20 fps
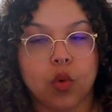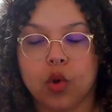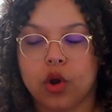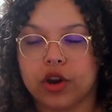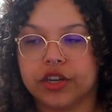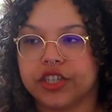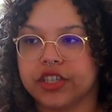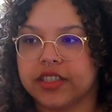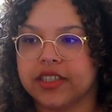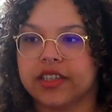
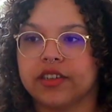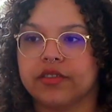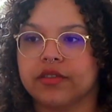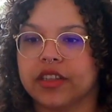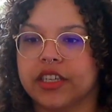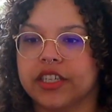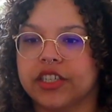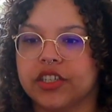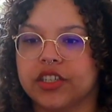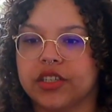or just in a
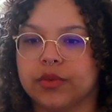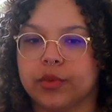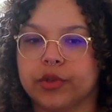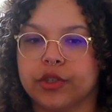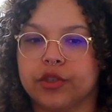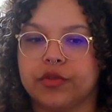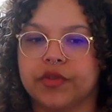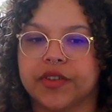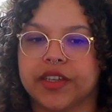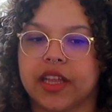relationship
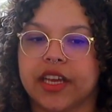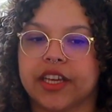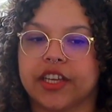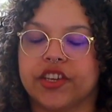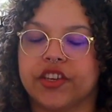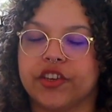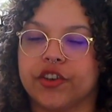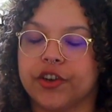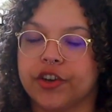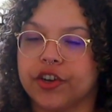where you feel like
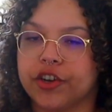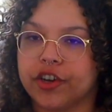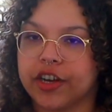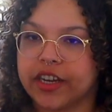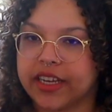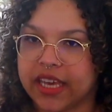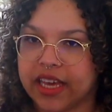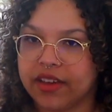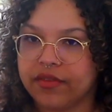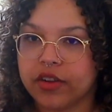you're
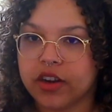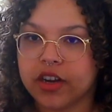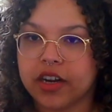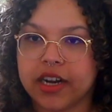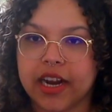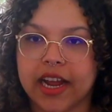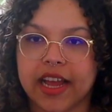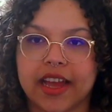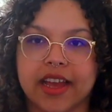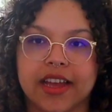a
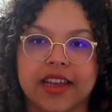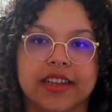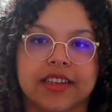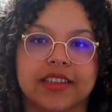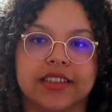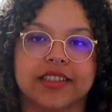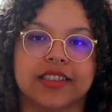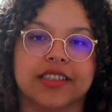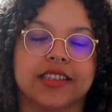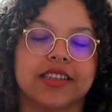giver
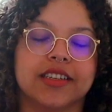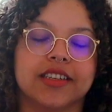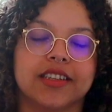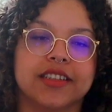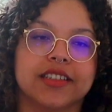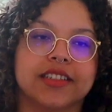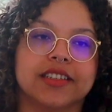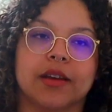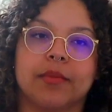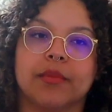and
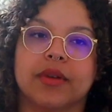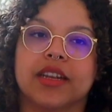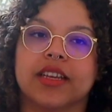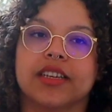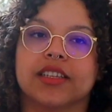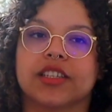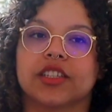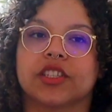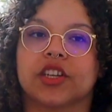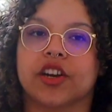somebody
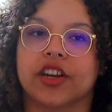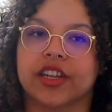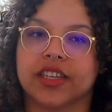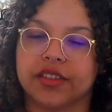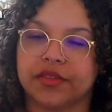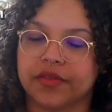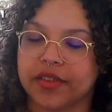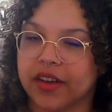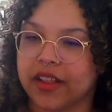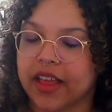is starting
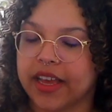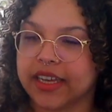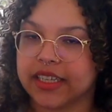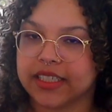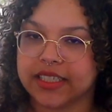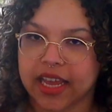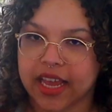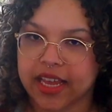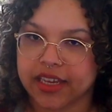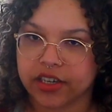to feel like a
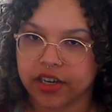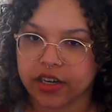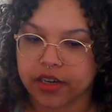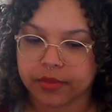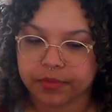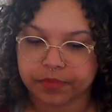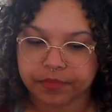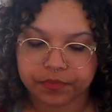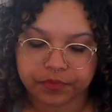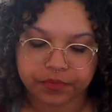taker,